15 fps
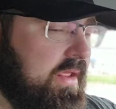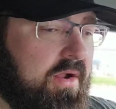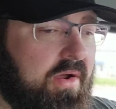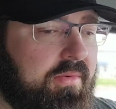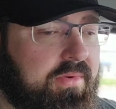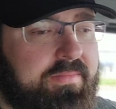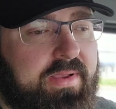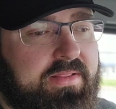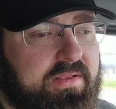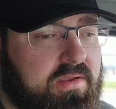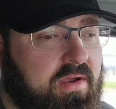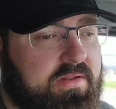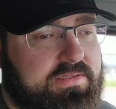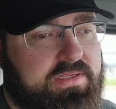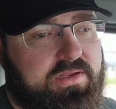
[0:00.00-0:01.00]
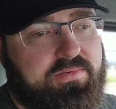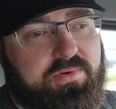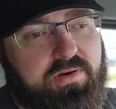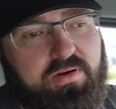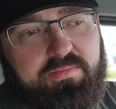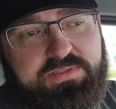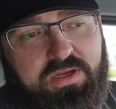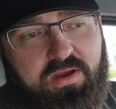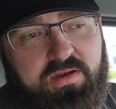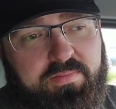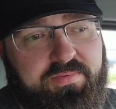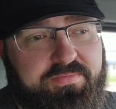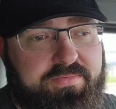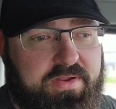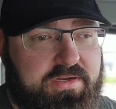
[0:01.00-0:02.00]
you know, I want to make the content where I'm
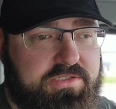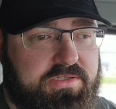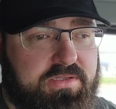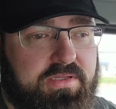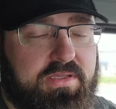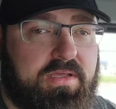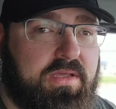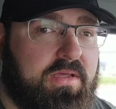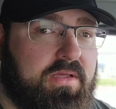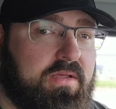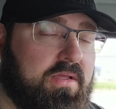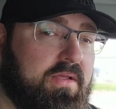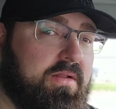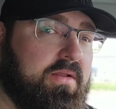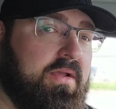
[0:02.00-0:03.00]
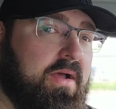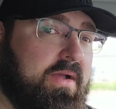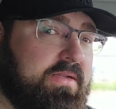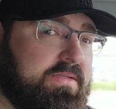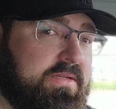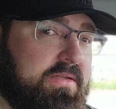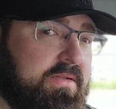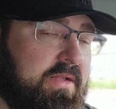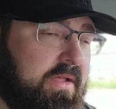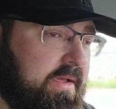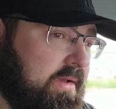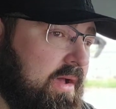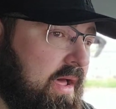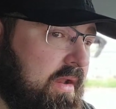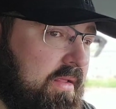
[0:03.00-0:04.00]
talking professionally, and guys can
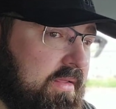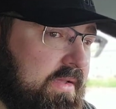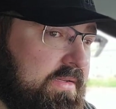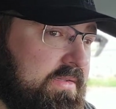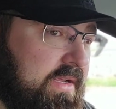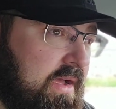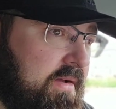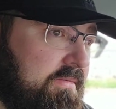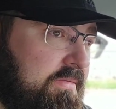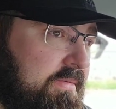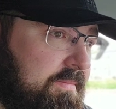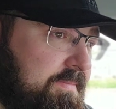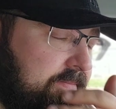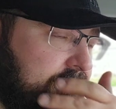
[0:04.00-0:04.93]
like kind of at least have,